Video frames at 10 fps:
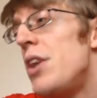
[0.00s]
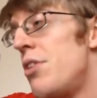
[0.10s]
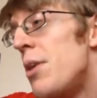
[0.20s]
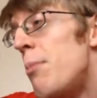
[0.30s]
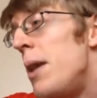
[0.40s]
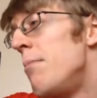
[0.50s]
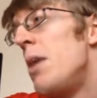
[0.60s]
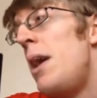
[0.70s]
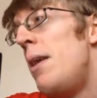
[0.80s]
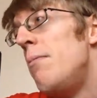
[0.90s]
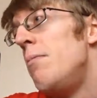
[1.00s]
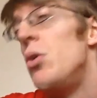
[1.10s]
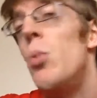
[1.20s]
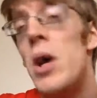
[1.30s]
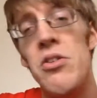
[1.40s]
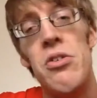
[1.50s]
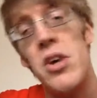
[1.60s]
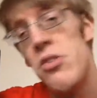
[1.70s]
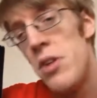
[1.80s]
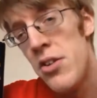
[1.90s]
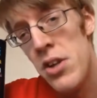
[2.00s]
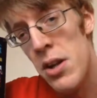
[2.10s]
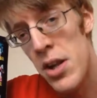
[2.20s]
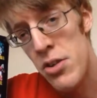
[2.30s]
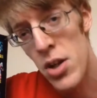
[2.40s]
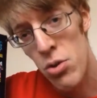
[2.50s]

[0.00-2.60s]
That's it, mate. Nah, it wins. That's it. That's it.